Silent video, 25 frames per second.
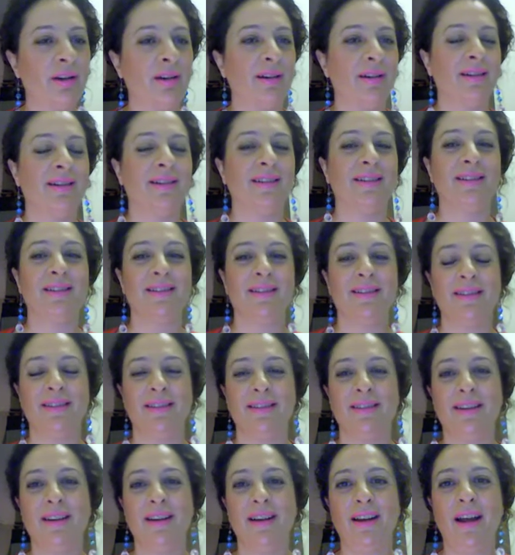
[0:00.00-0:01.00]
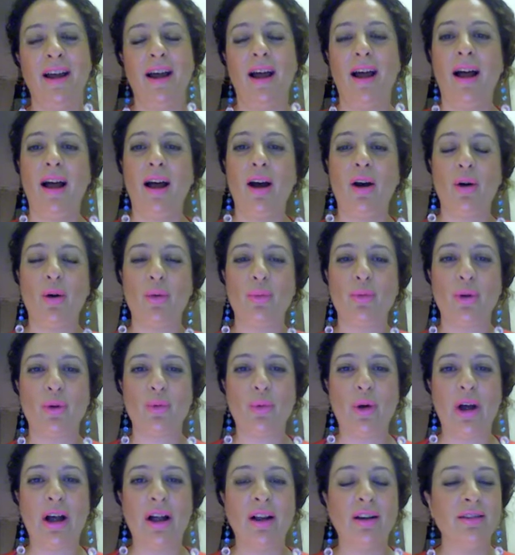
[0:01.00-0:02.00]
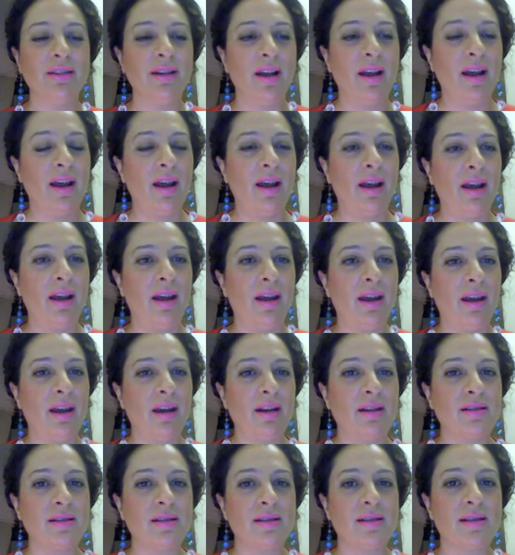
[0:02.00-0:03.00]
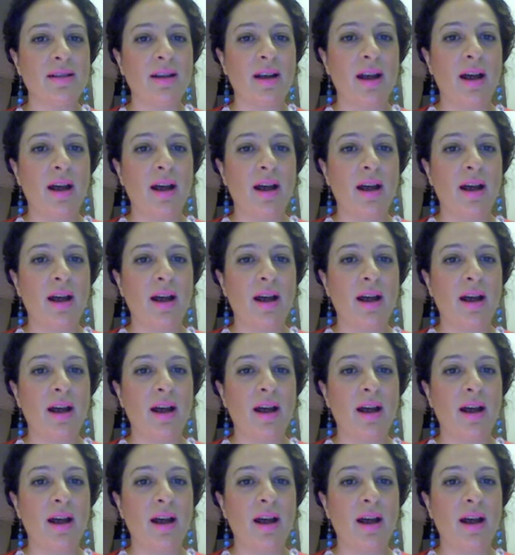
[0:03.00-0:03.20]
I hope you're well. And